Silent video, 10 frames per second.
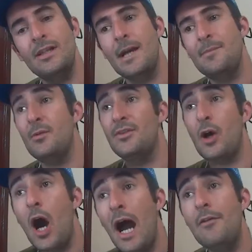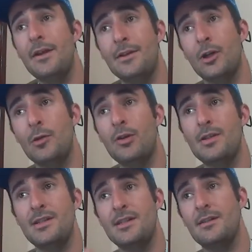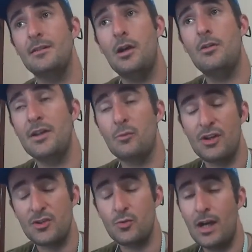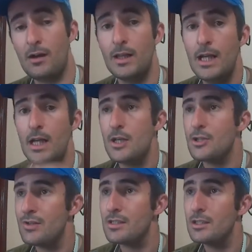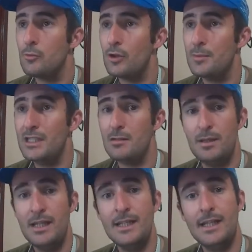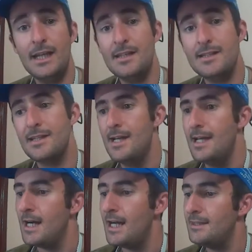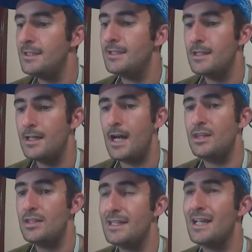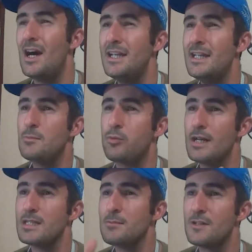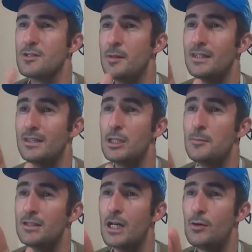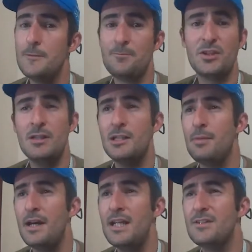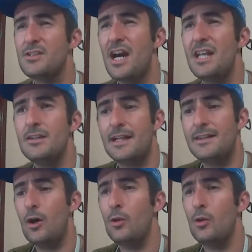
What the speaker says: up there with the higher end GoPros instead of the lower end one as well. So there is a lot more to be competing against. I think they kind of need to price themselves a little bit lower to be competitive. It's kind of like the whole